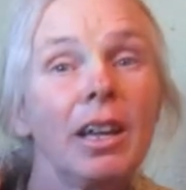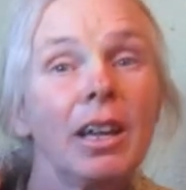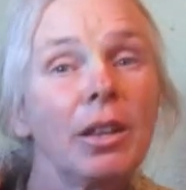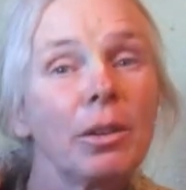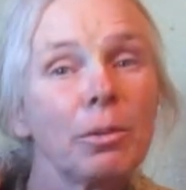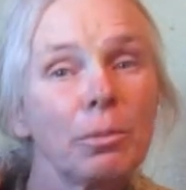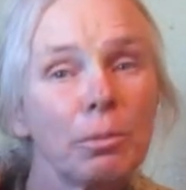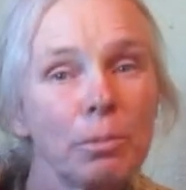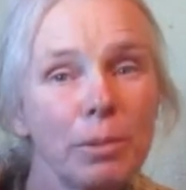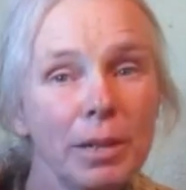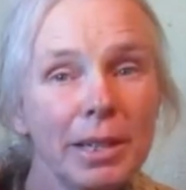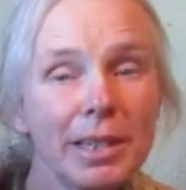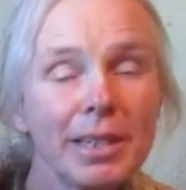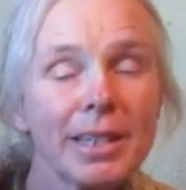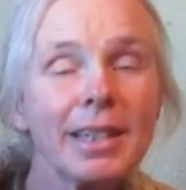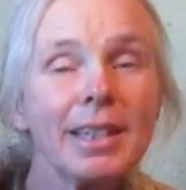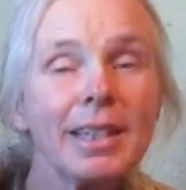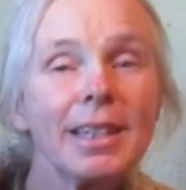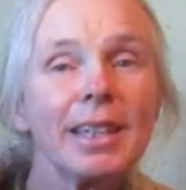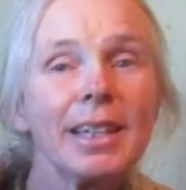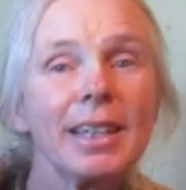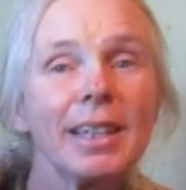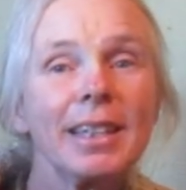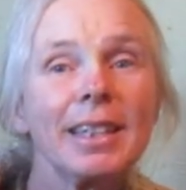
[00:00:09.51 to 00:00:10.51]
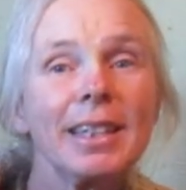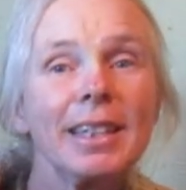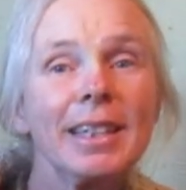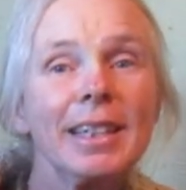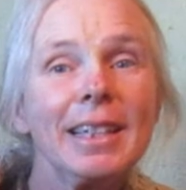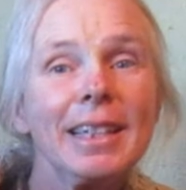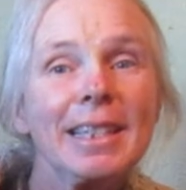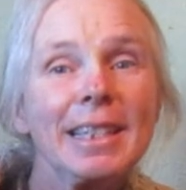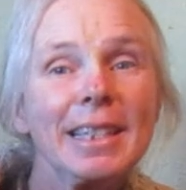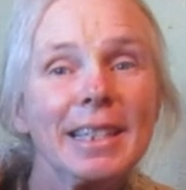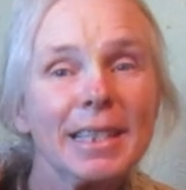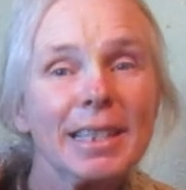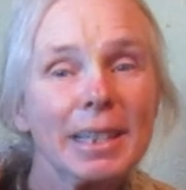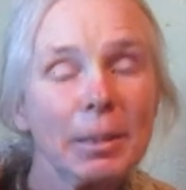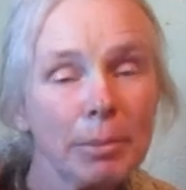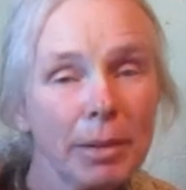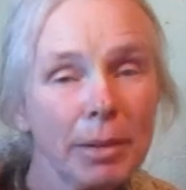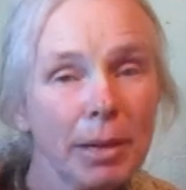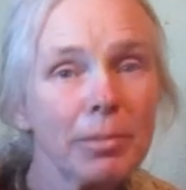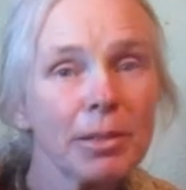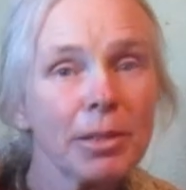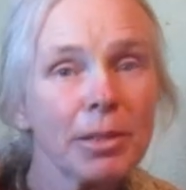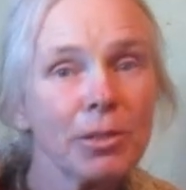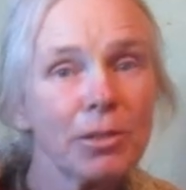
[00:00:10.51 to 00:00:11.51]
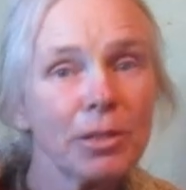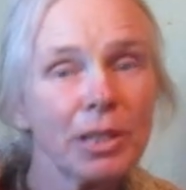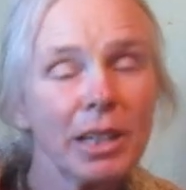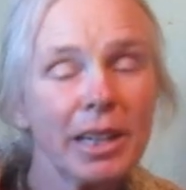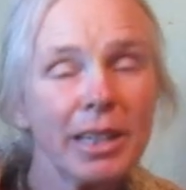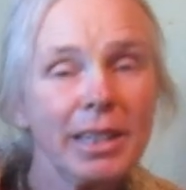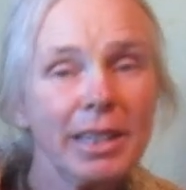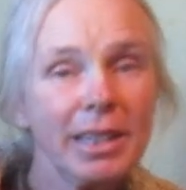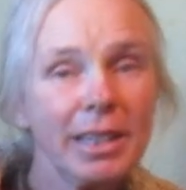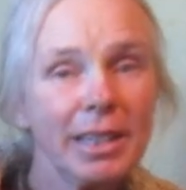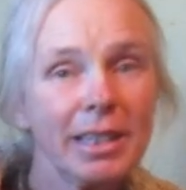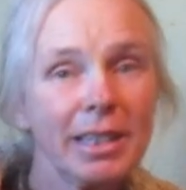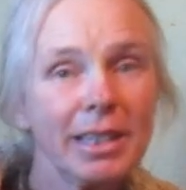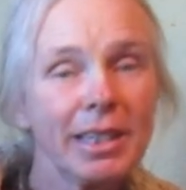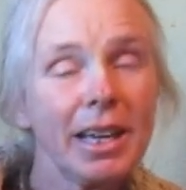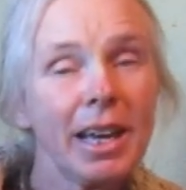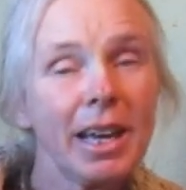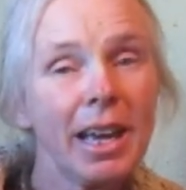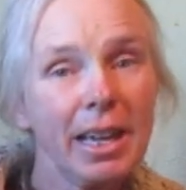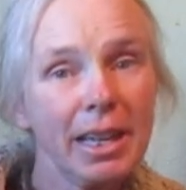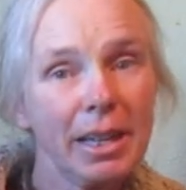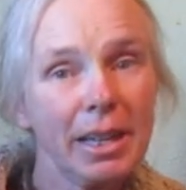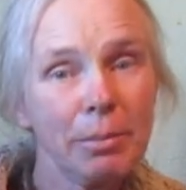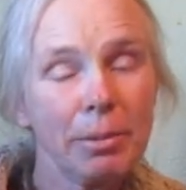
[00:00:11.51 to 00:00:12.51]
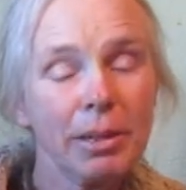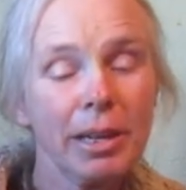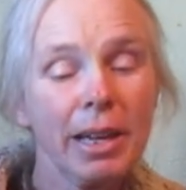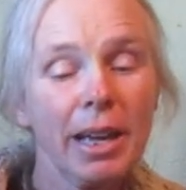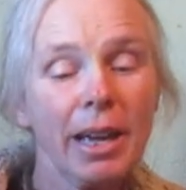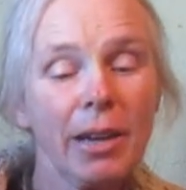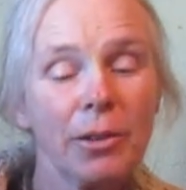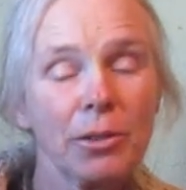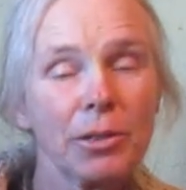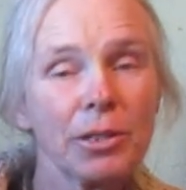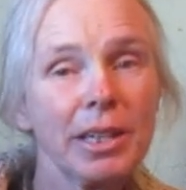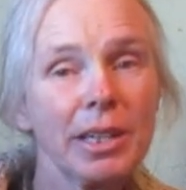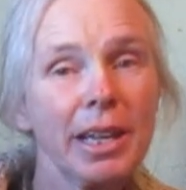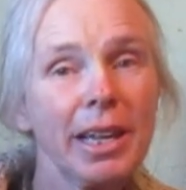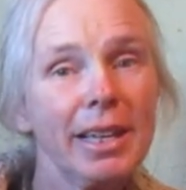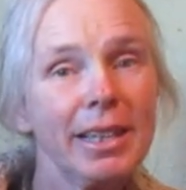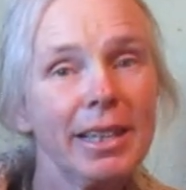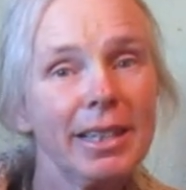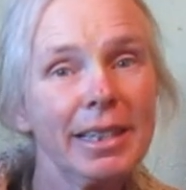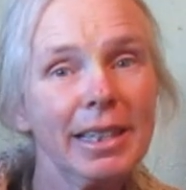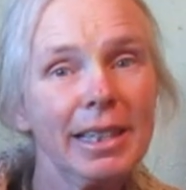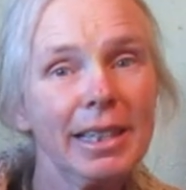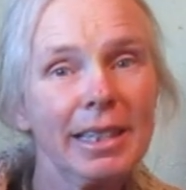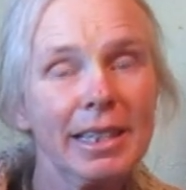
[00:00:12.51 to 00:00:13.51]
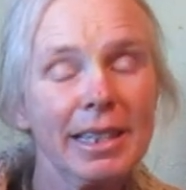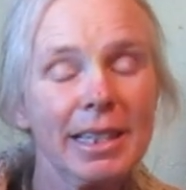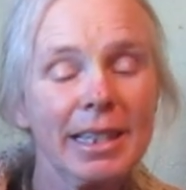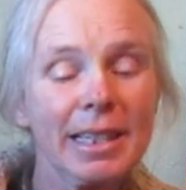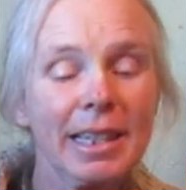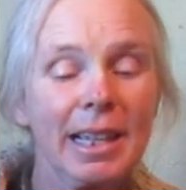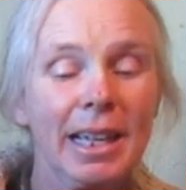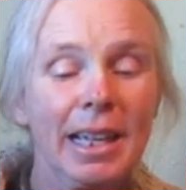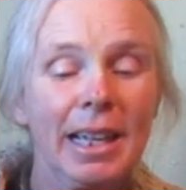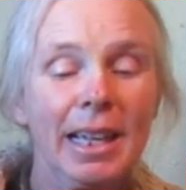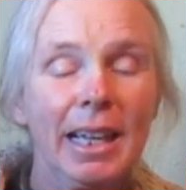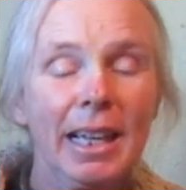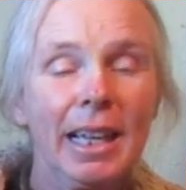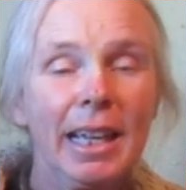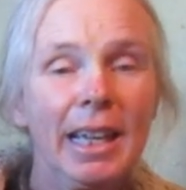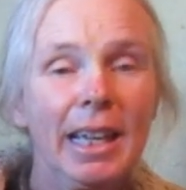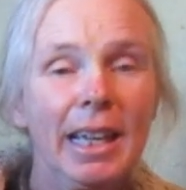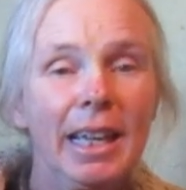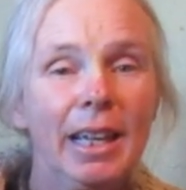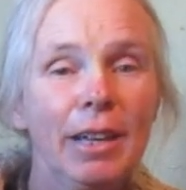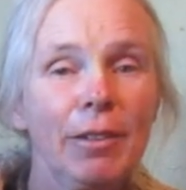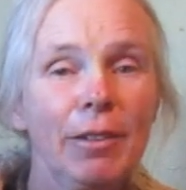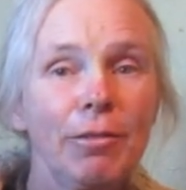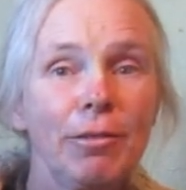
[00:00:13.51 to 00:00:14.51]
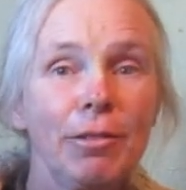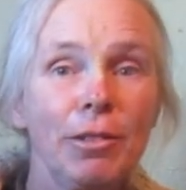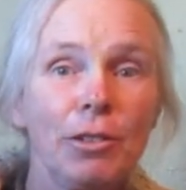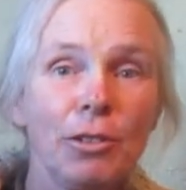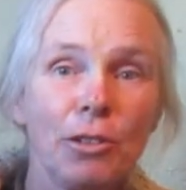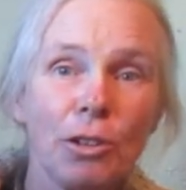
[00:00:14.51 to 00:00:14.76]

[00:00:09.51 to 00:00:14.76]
The reason that it's sometimes a good idea to tie up a cow's tail is if